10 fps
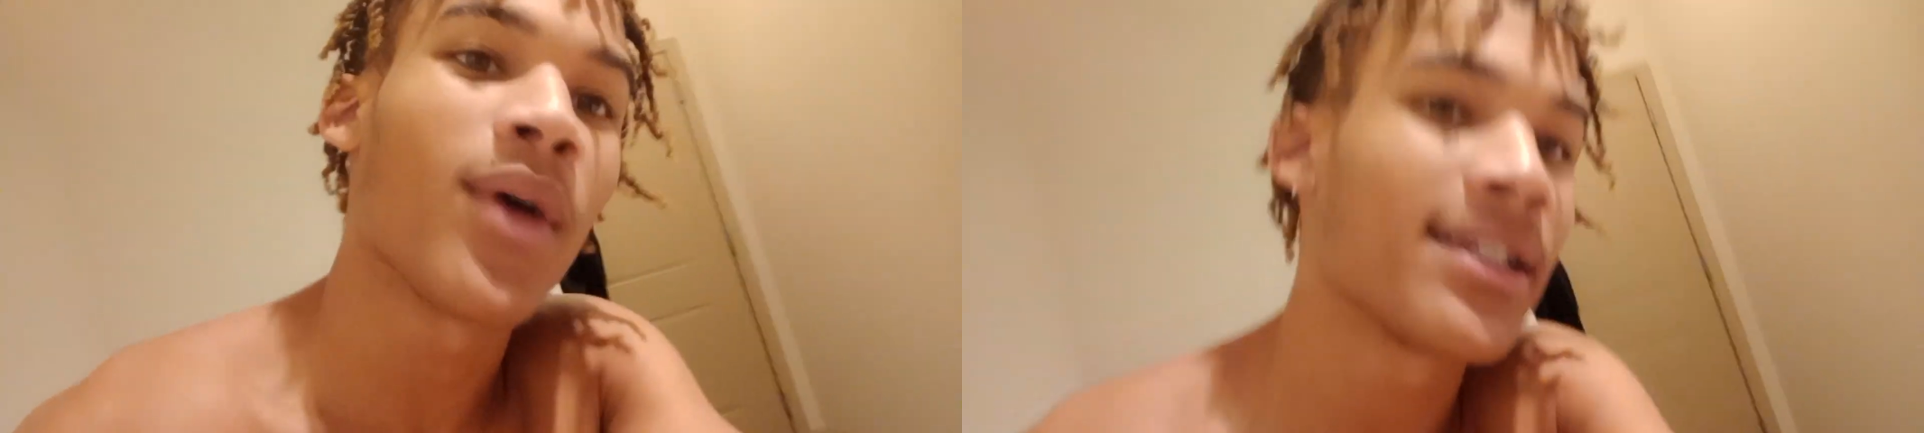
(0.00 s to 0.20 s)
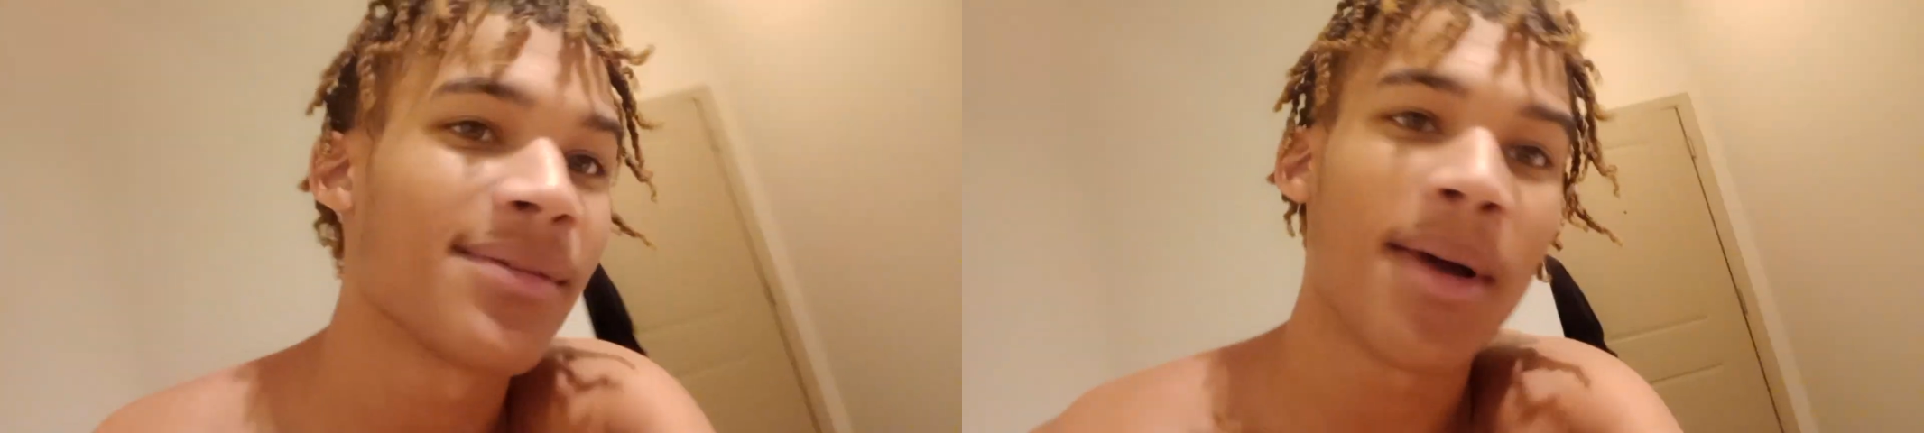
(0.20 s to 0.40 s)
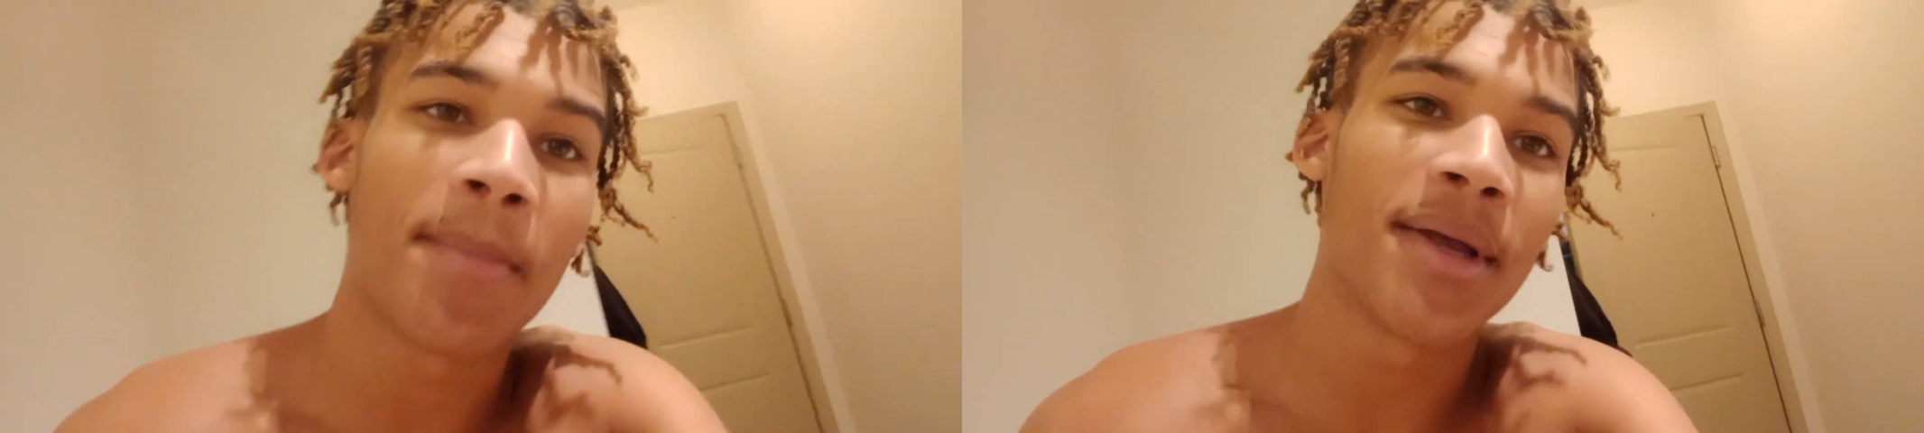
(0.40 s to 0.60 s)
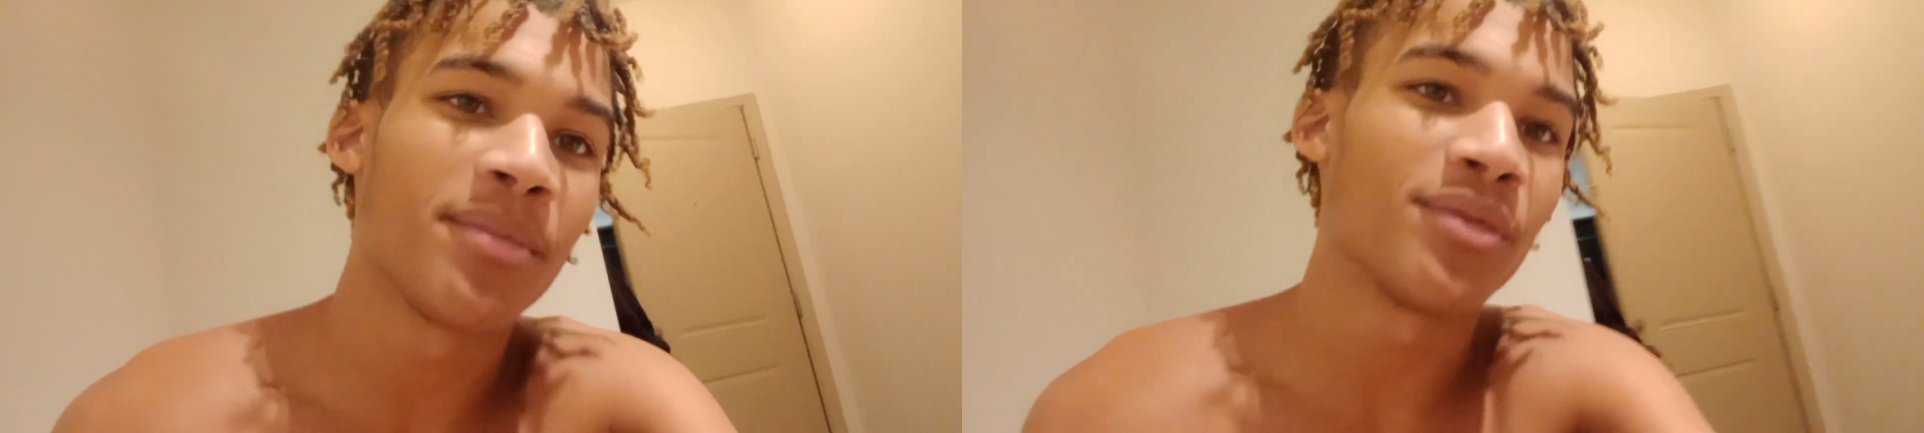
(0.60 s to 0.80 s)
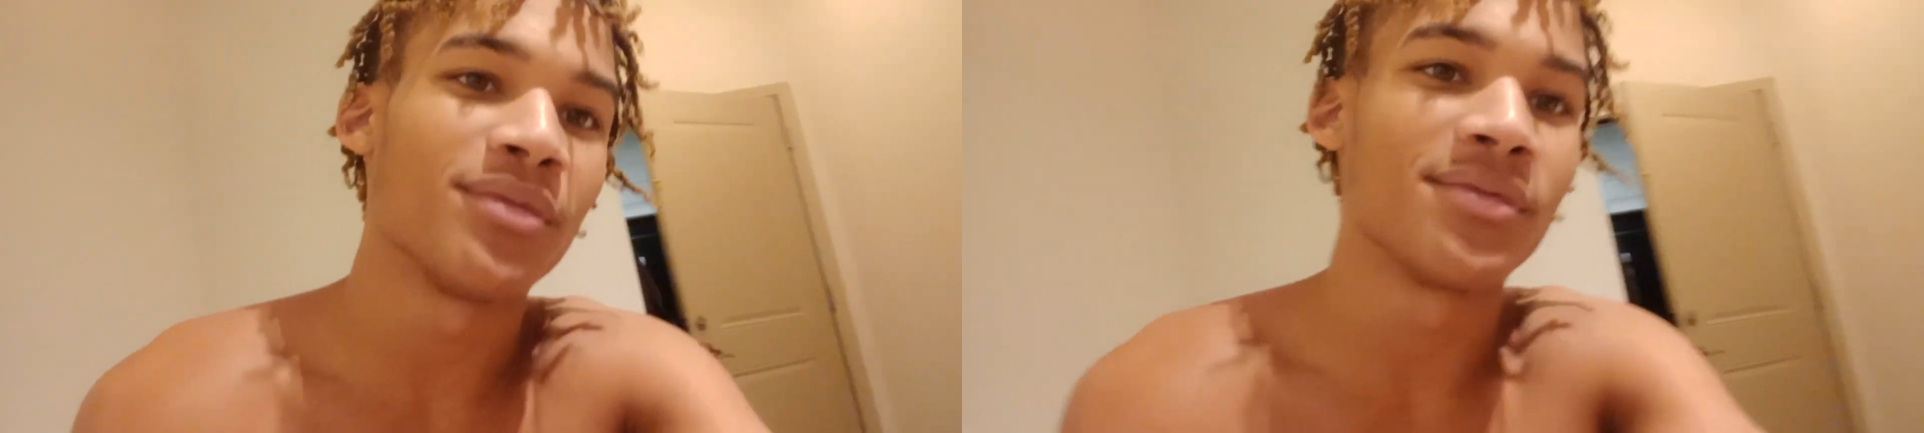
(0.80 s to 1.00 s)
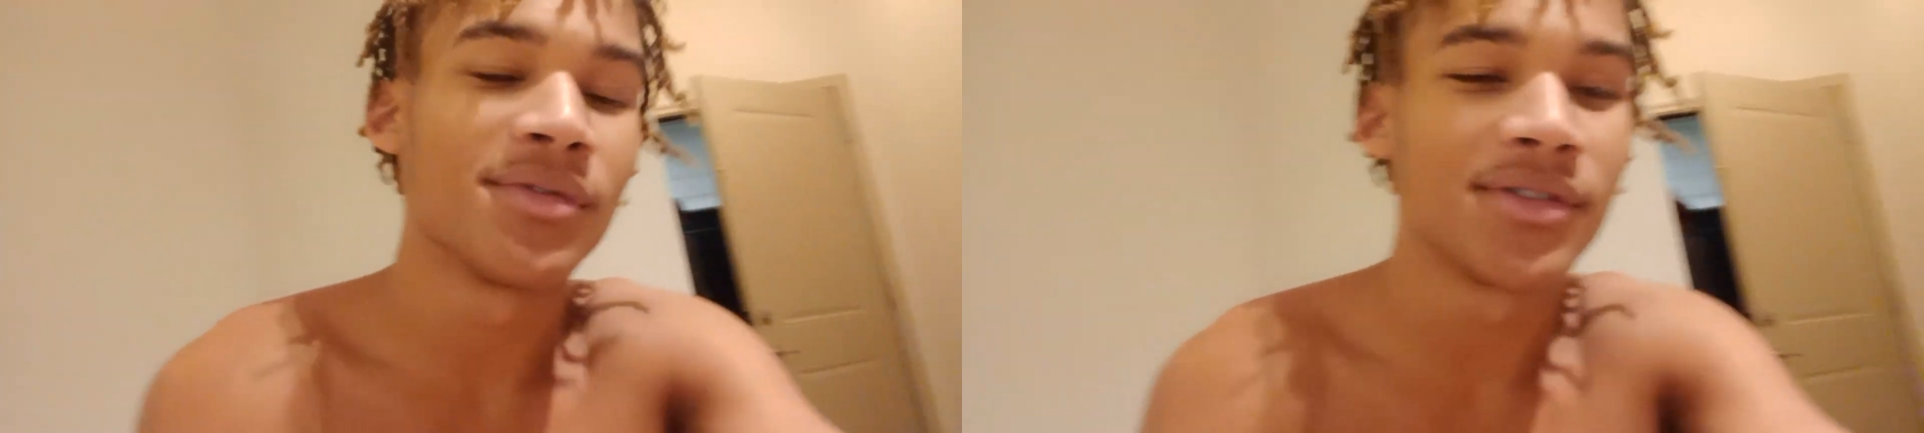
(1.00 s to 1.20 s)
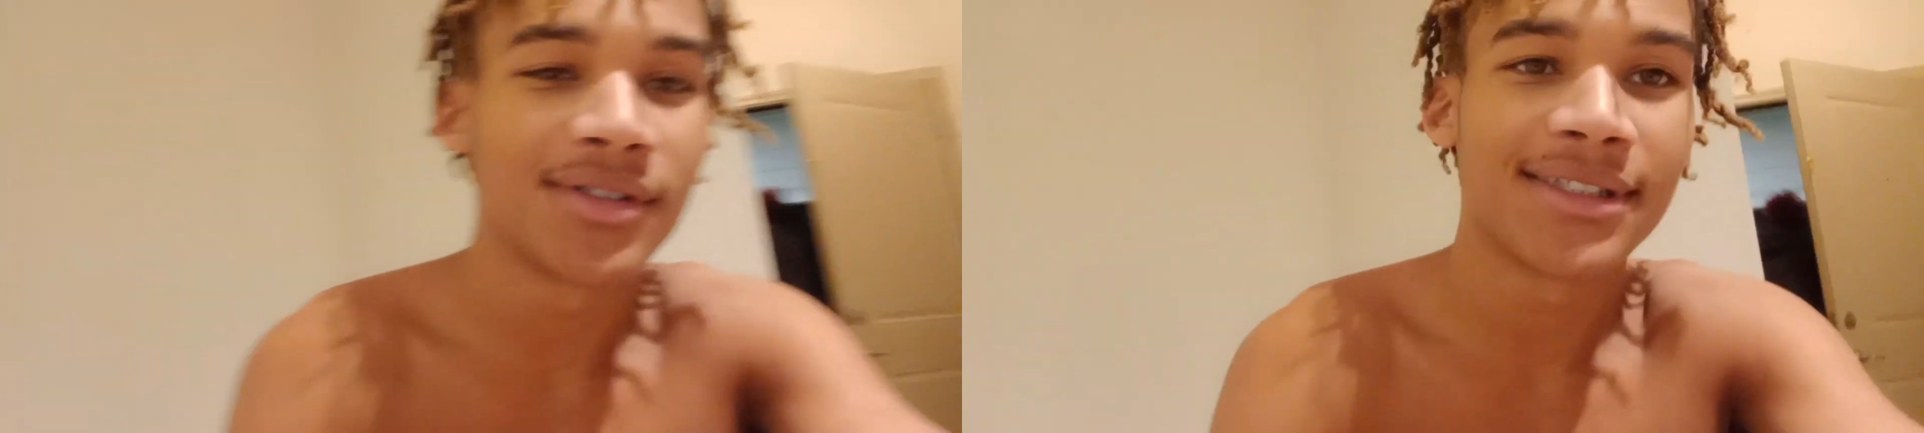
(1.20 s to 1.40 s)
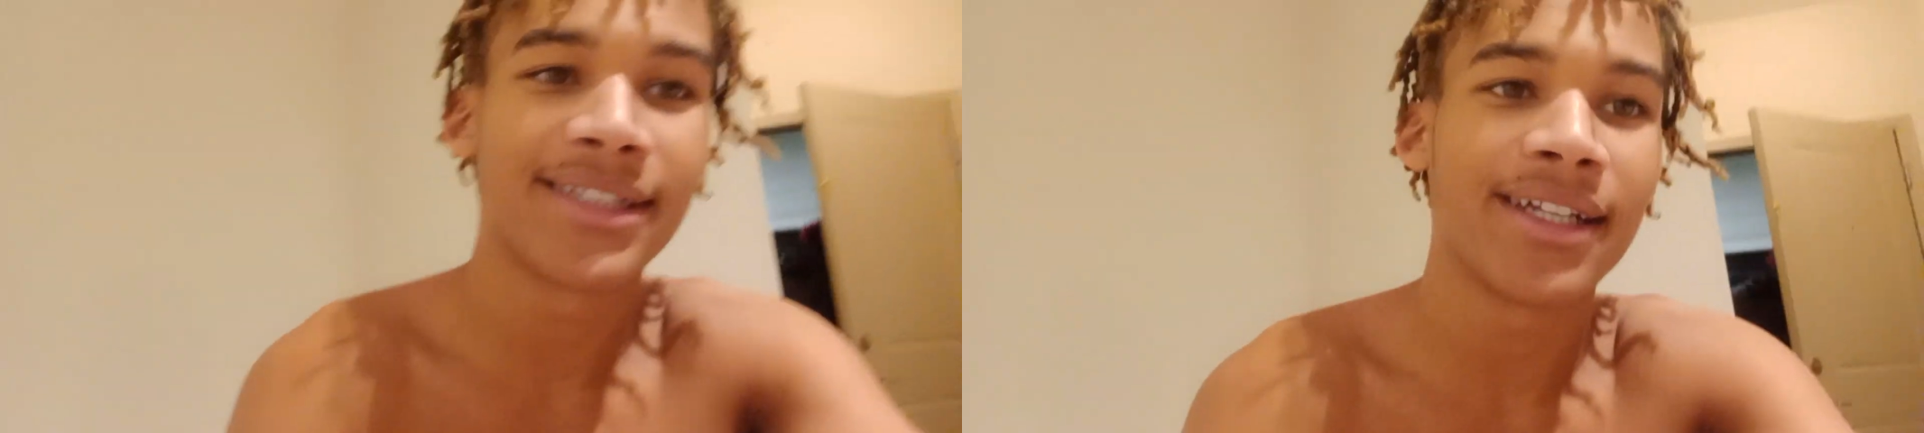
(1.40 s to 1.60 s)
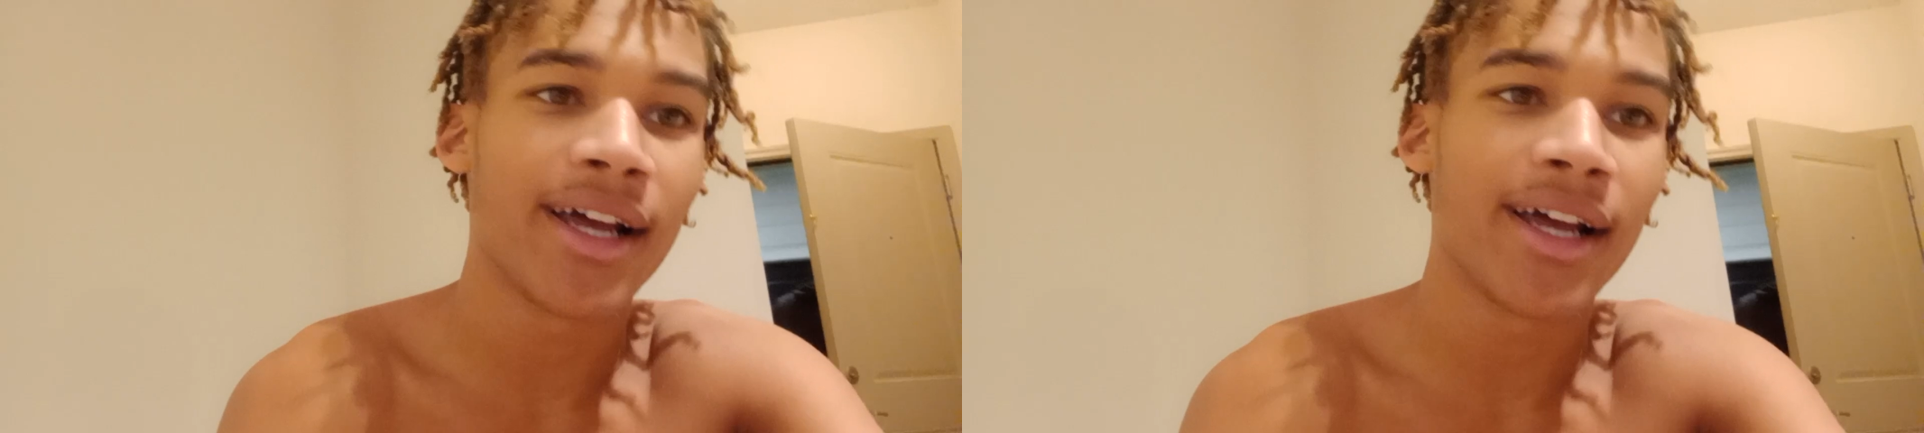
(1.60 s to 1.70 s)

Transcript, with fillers: I wait to my people see